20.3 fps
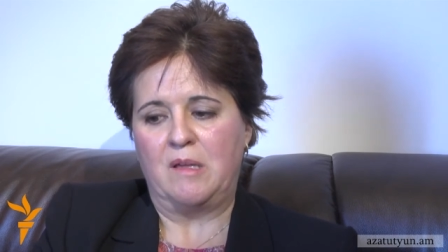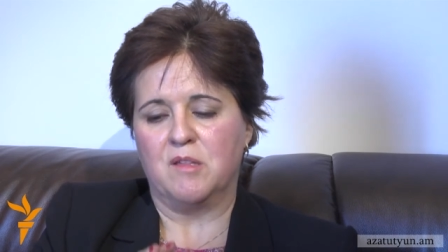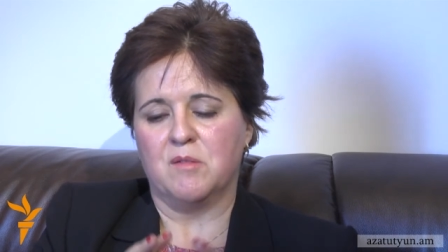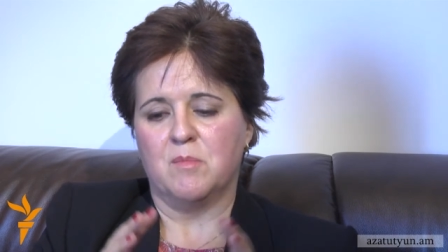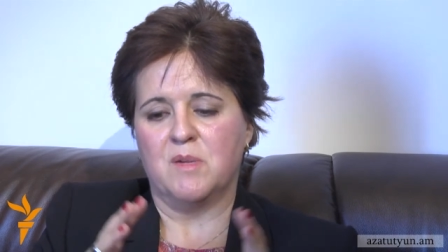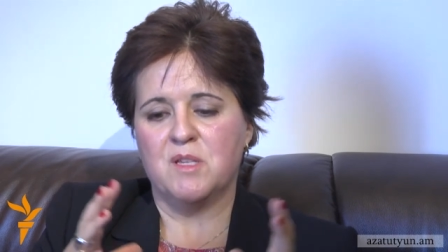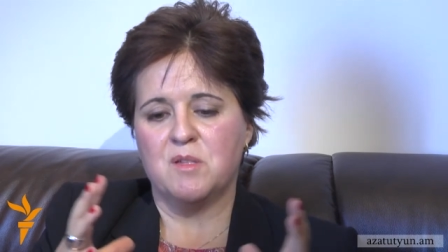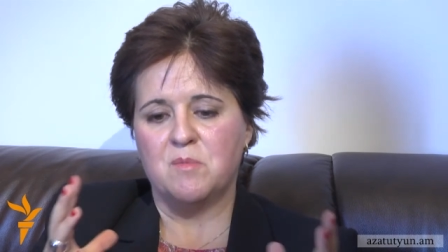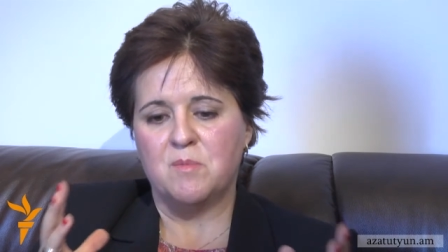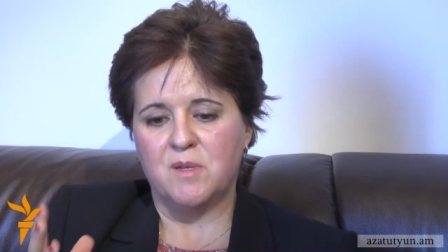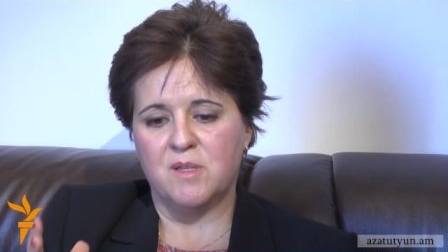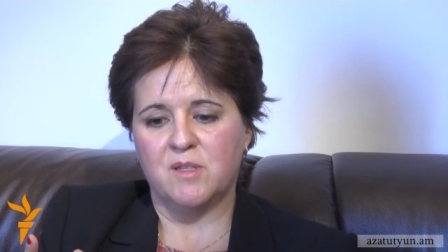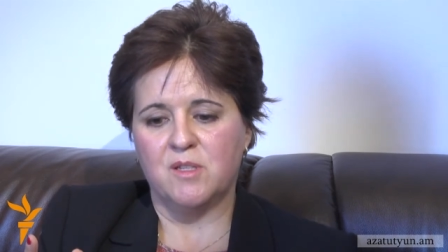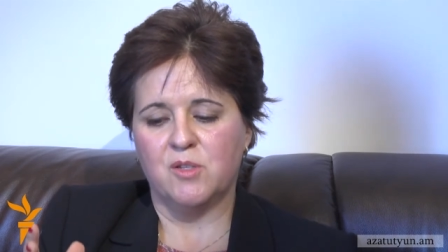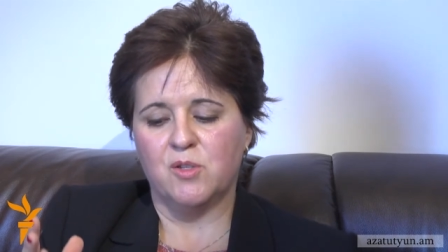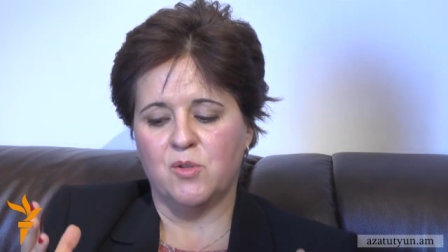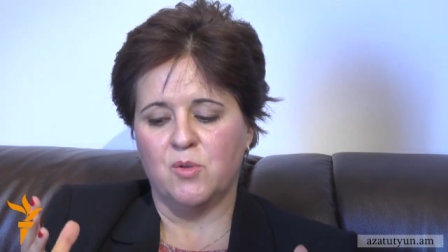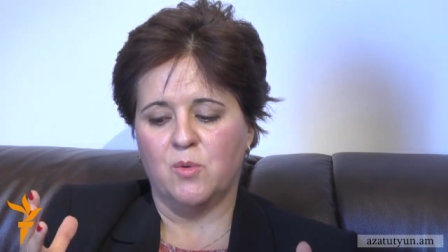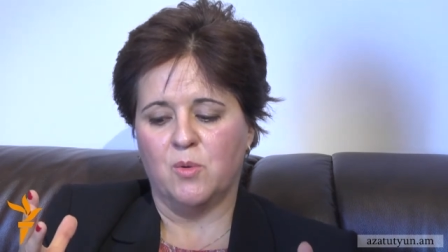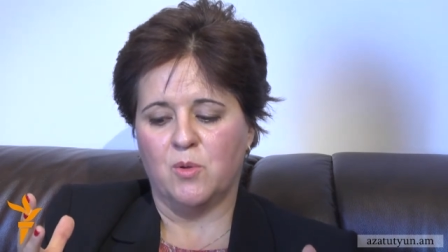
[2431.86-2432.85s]
much
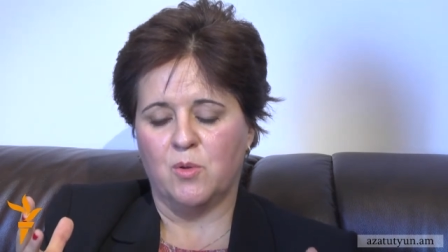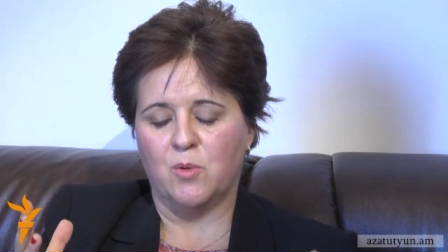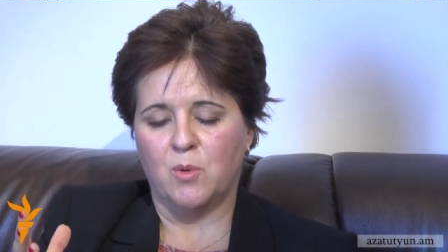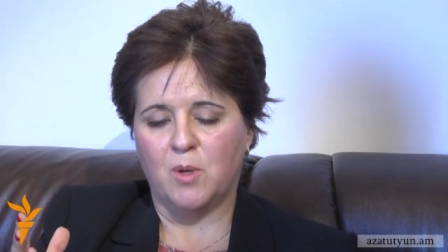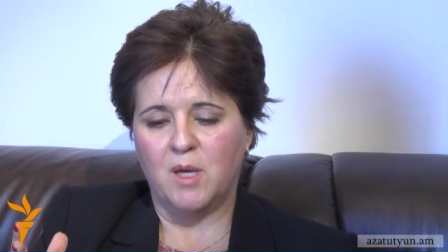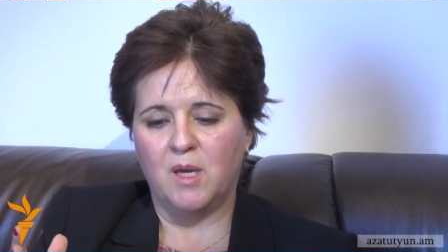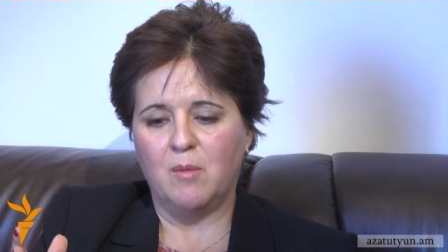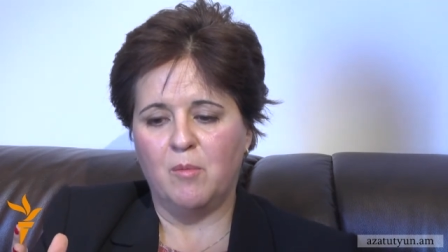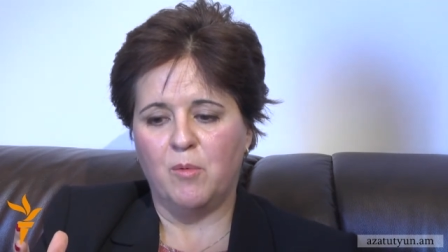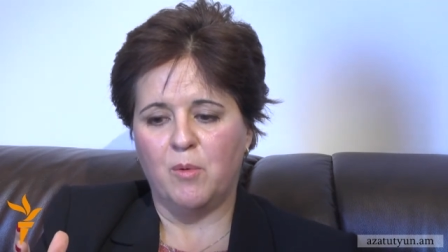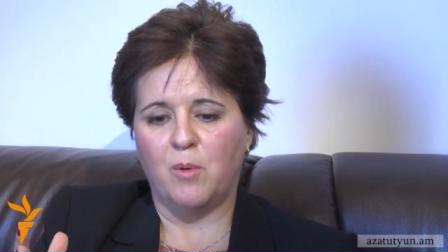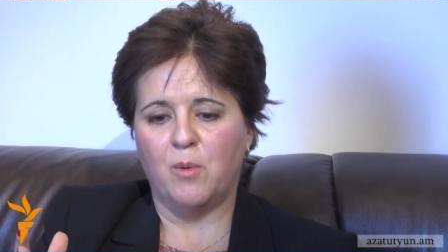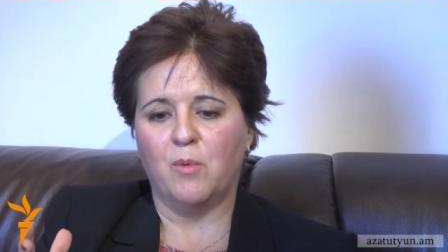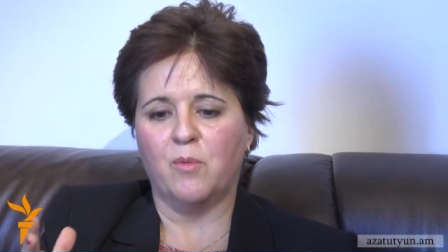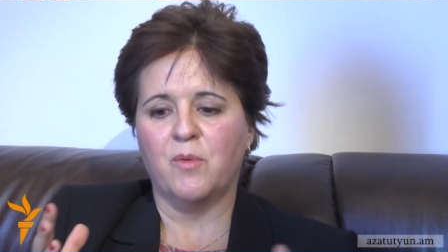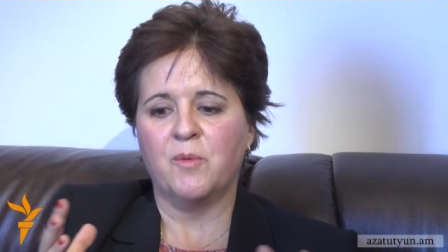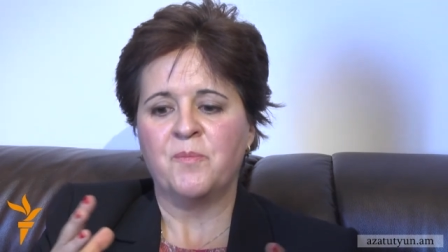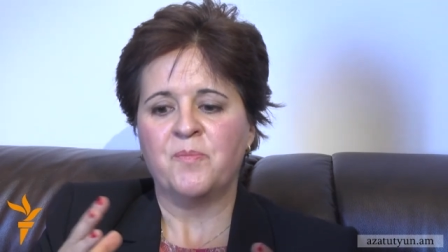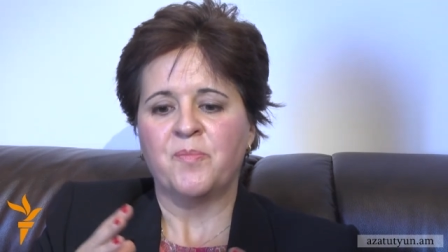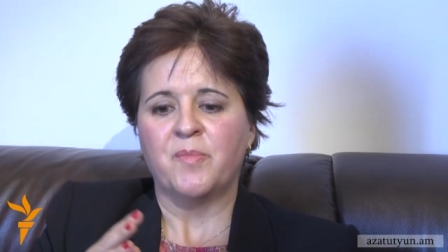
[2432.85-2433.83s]
better to keep
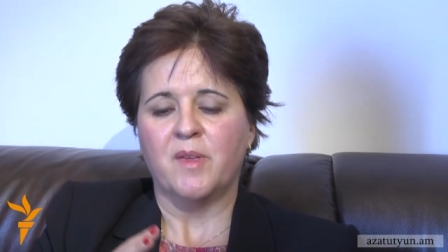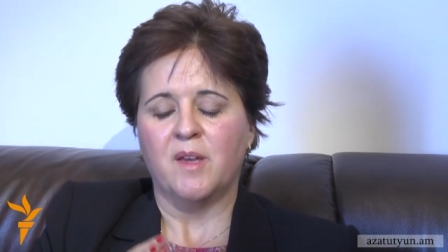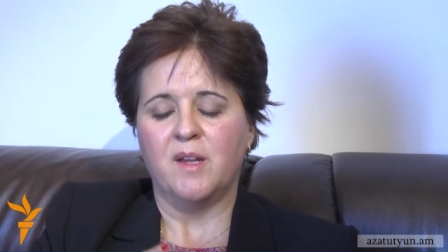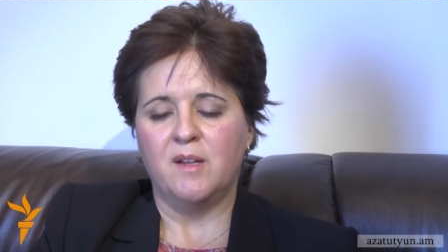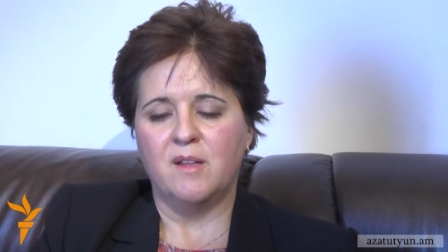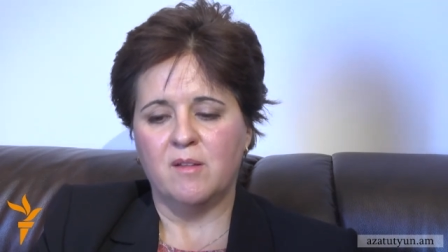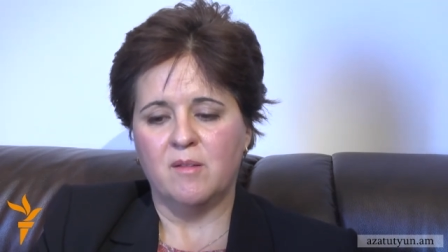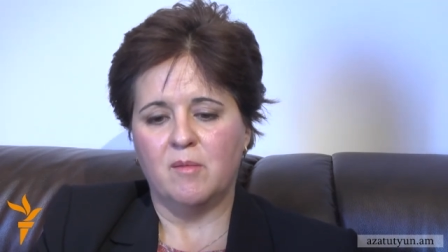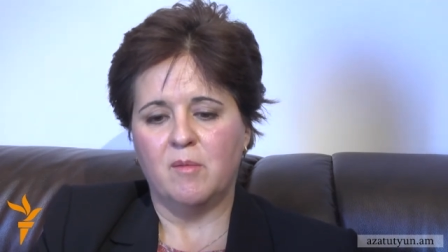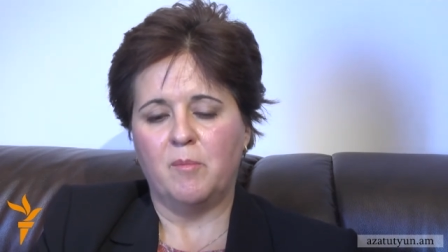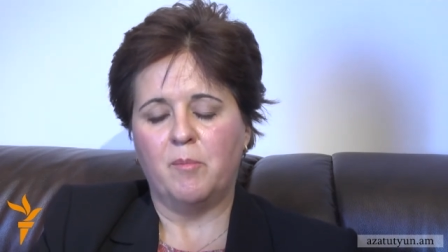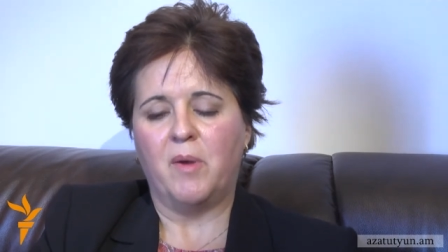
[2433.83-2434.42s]
growth in a